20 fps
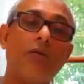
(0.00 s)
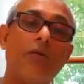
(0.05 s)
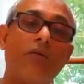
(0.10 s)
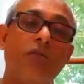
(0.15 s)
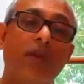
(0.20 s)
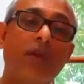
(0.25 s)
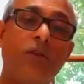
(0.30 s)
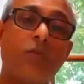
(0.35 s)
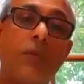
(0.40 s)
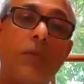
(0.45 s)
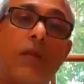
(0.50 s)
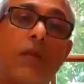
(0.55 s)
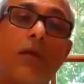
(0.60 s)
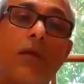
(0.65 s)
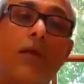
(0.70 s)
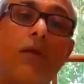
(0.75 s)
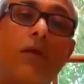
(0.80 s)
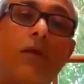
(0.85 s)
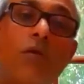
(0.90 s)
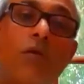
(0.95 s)
finished
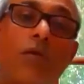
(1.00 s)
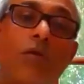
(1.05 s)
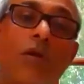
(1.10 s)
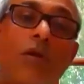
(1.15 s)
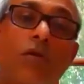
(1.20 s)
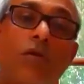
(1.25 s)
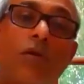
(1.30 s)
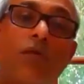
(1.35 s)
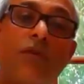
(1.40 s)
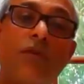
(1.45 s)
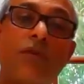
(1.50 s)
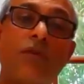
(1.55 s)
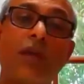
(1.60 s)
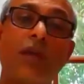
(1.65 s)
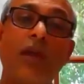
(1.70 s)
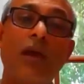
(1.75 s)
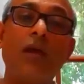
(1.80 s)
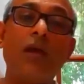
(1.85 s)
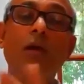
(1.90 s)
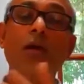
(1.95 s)
material goes out of his
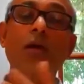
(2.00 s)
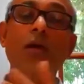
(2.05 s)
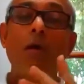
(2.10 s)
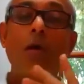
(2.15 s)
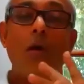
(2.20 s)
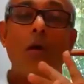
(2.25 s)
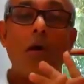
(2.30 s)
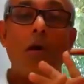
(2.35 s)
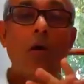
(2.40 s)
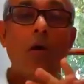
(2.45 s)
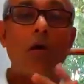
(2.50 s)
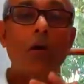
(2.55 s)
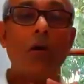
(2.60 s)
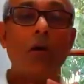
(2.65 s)
gate, all